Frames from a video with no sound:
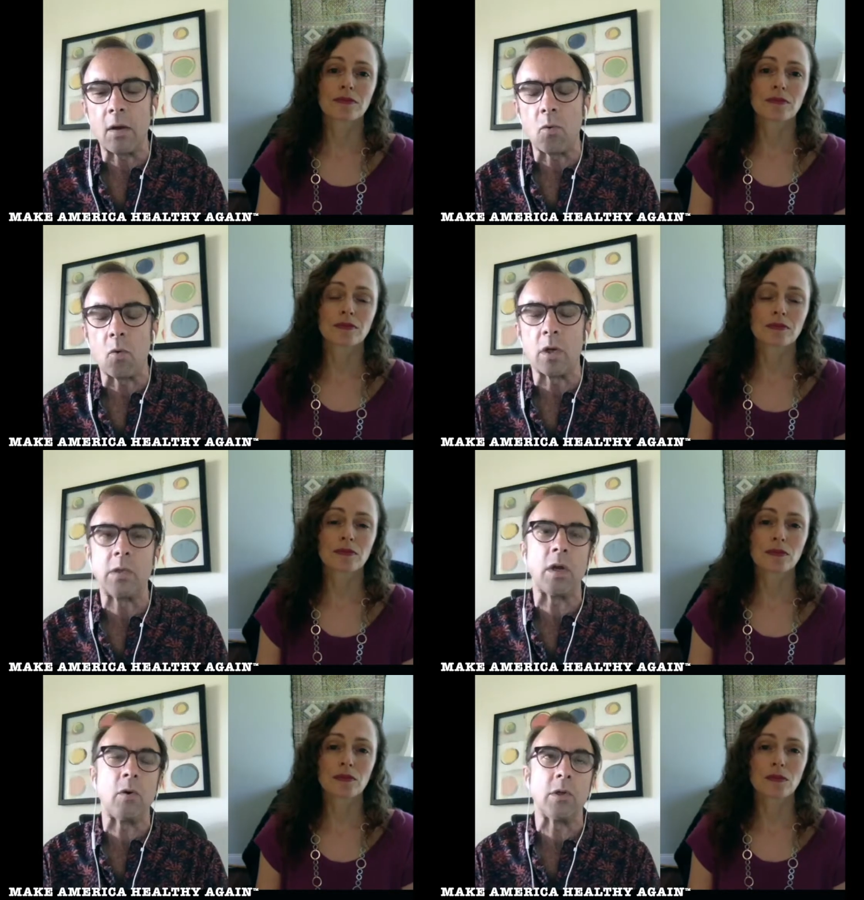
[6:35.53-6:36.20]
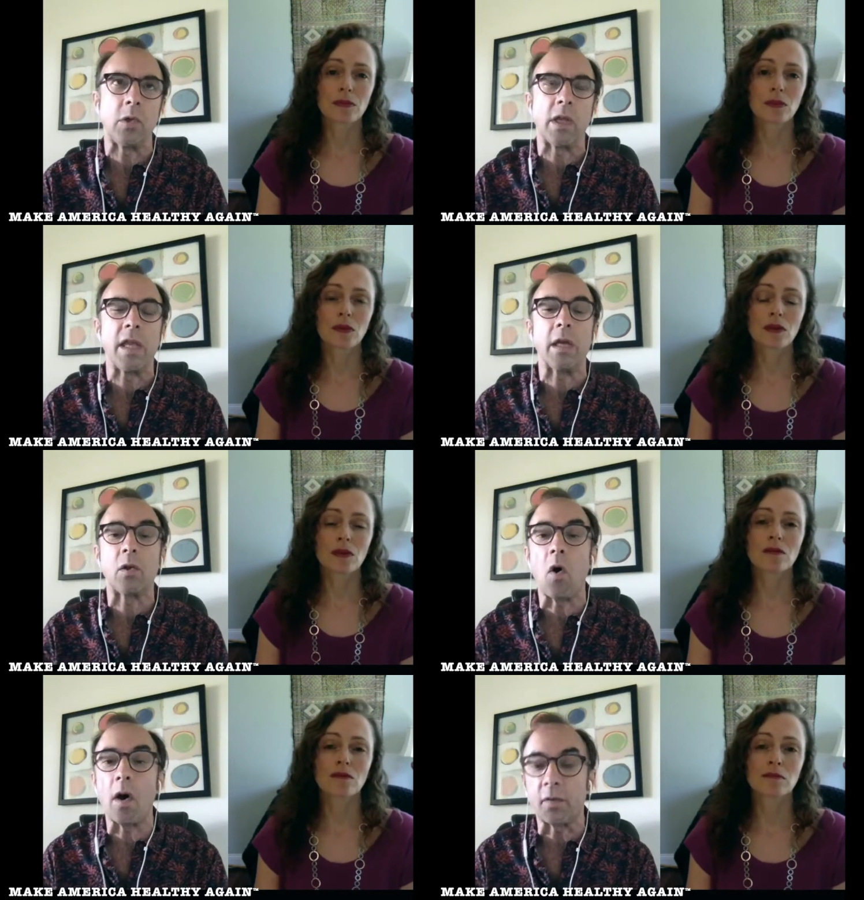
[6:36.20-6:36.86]
Speaker 1: or or looking
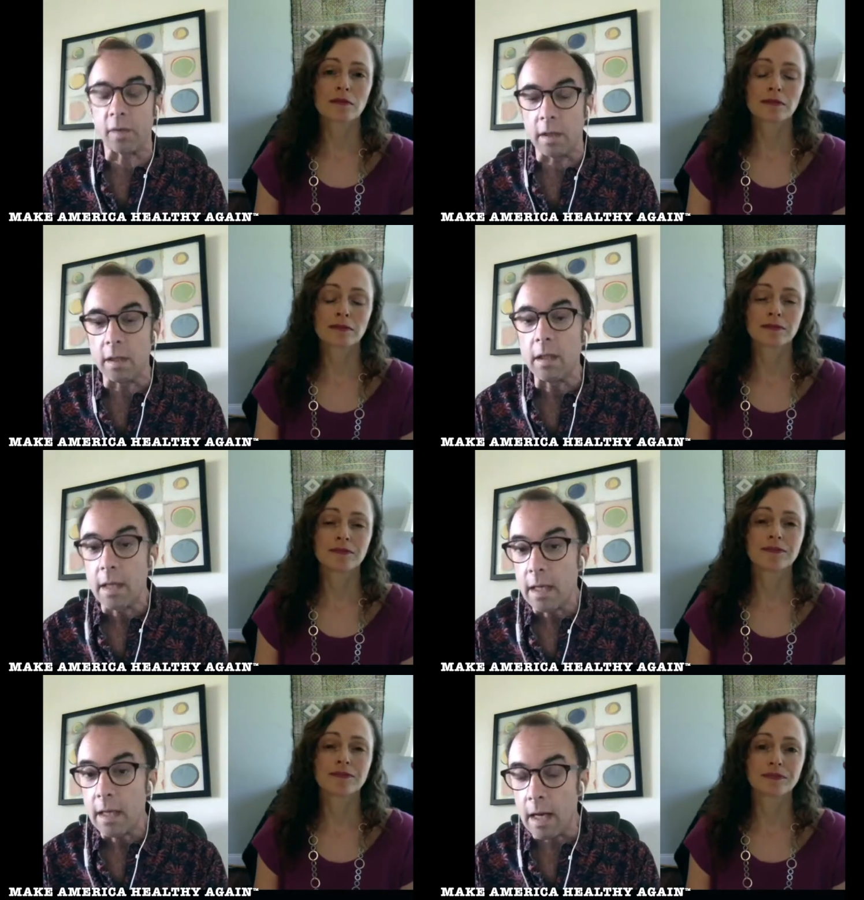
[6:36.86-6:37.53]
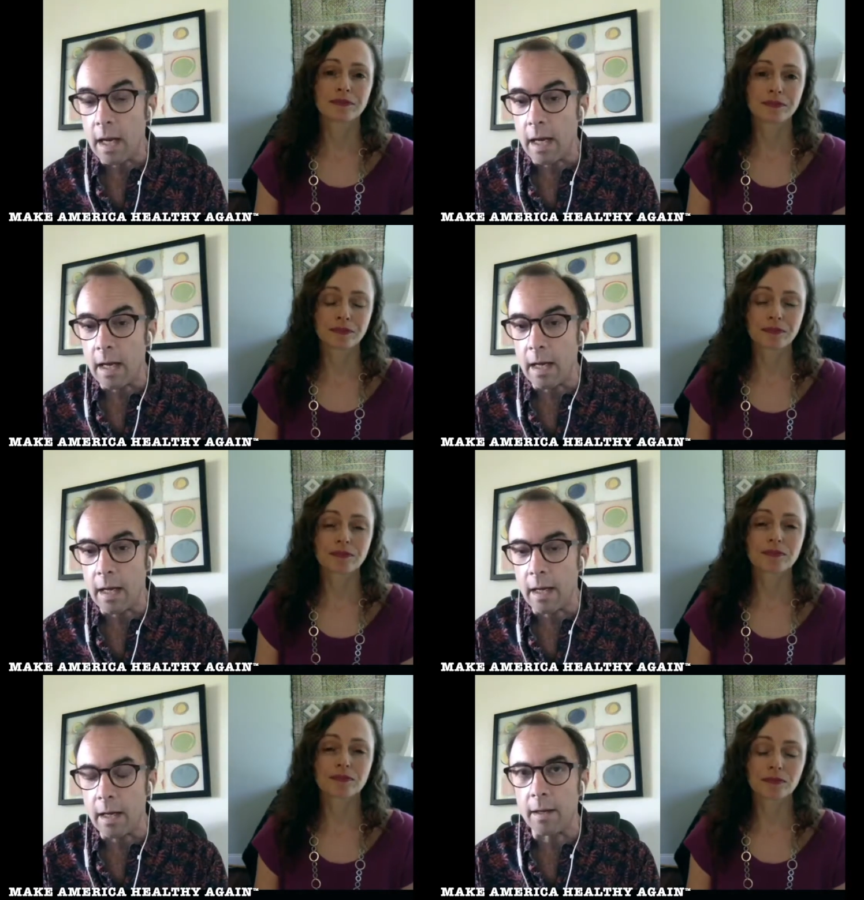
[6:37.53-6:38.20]
at causal
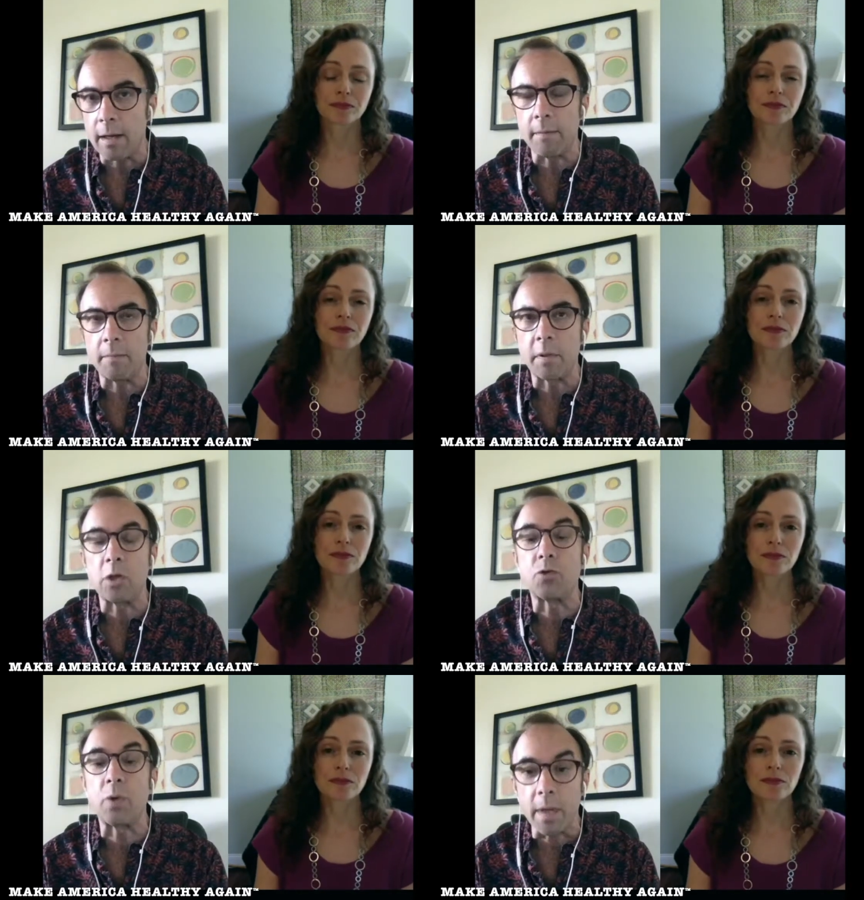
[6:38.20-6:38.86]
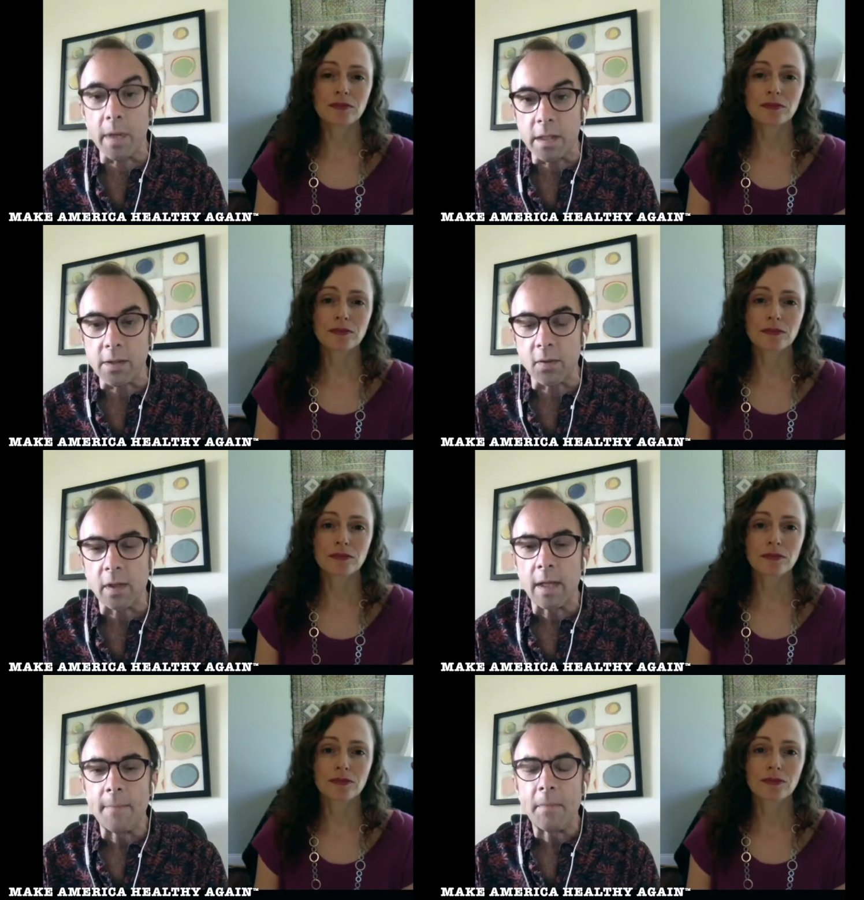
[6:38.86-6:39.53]
uh, contributors